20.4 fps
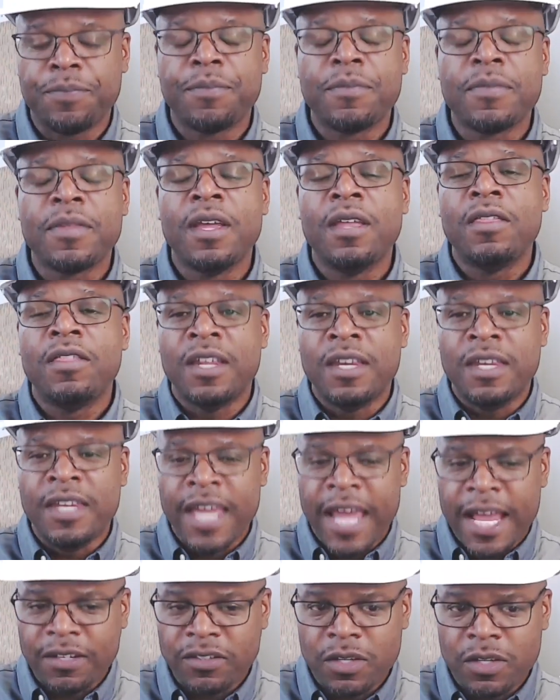The next
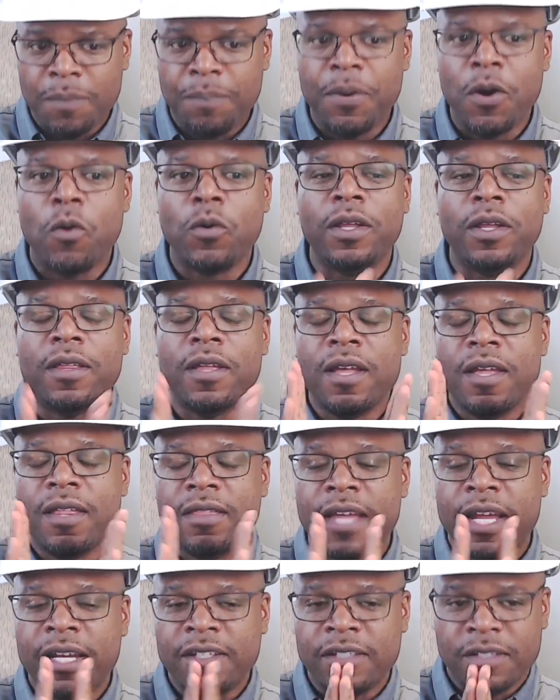component that is
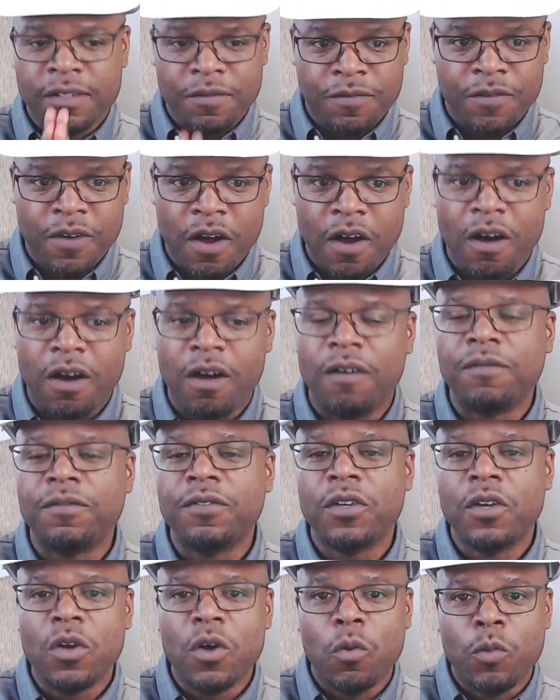involved
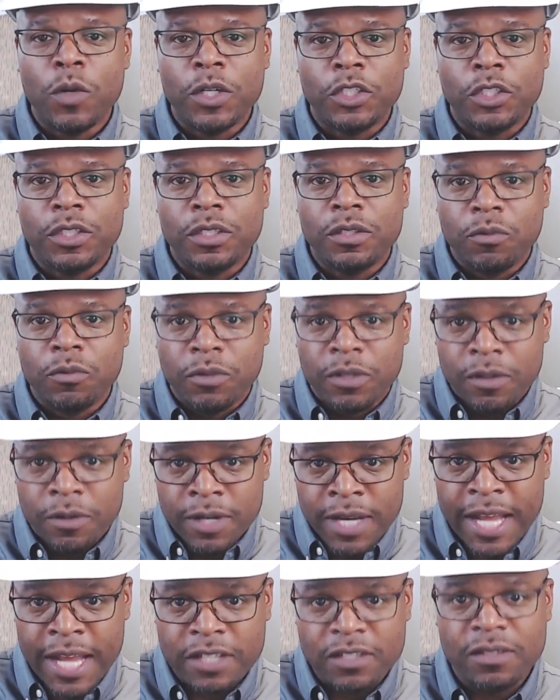with the
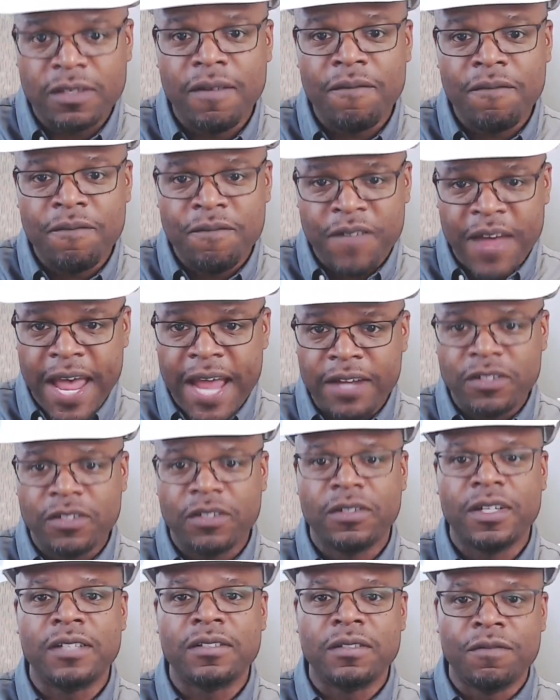next factor that's
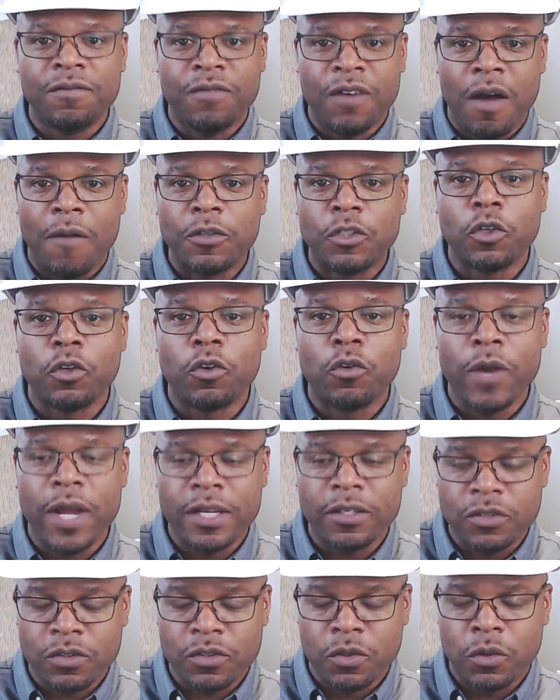involved with your credit
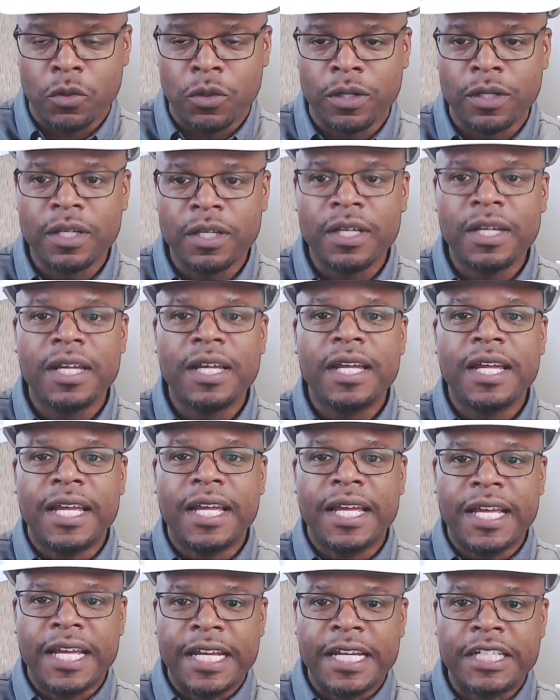score
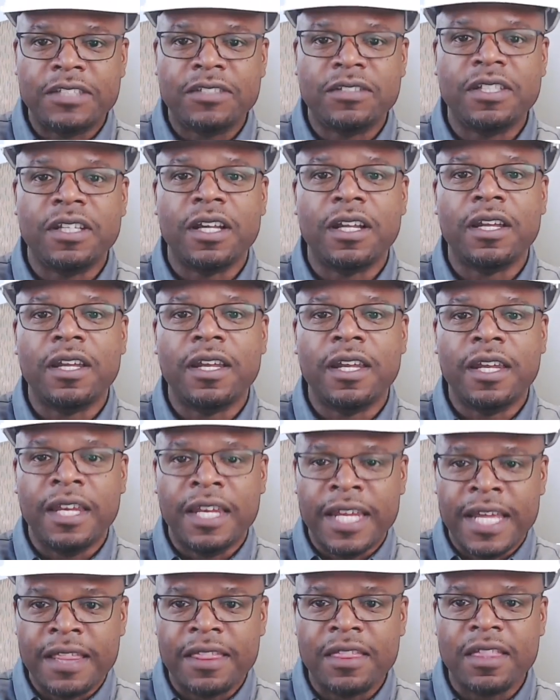is the length
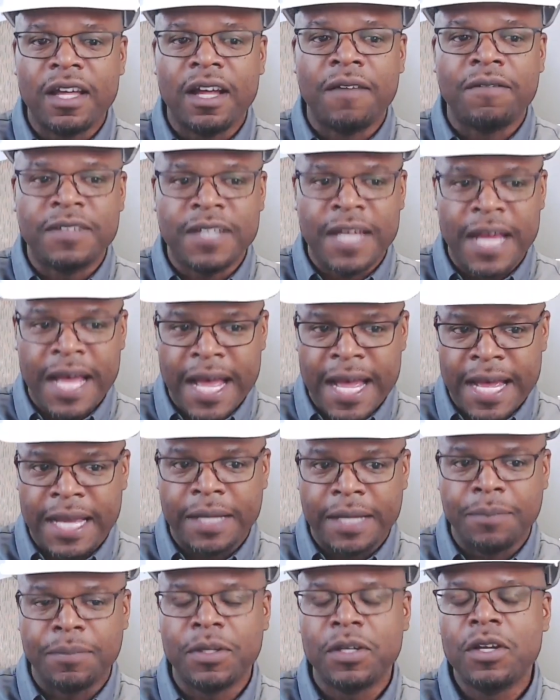of time
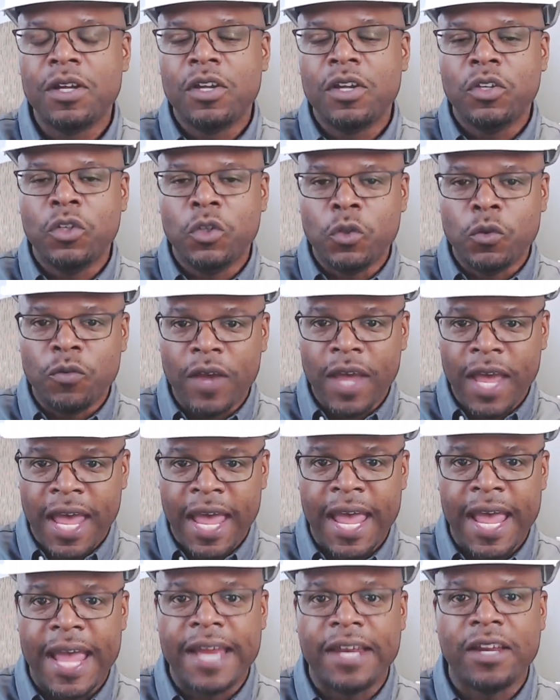you
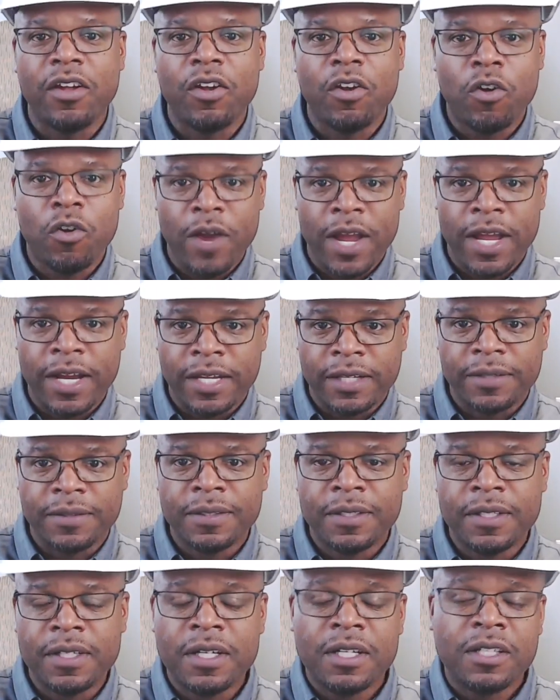had credit.
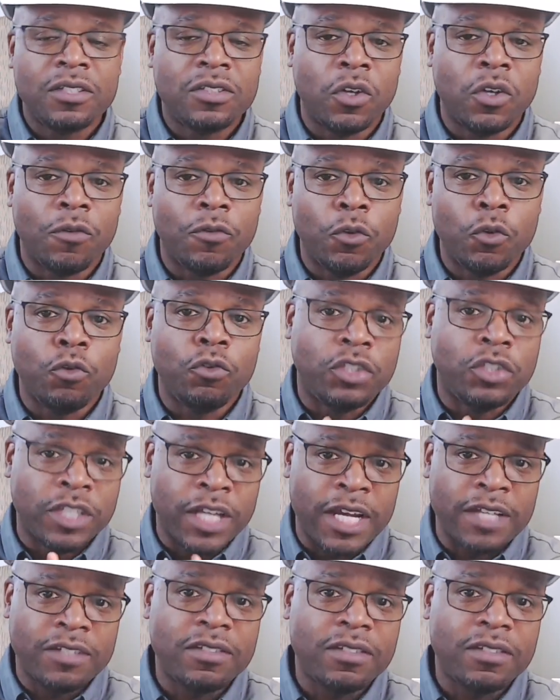So if you just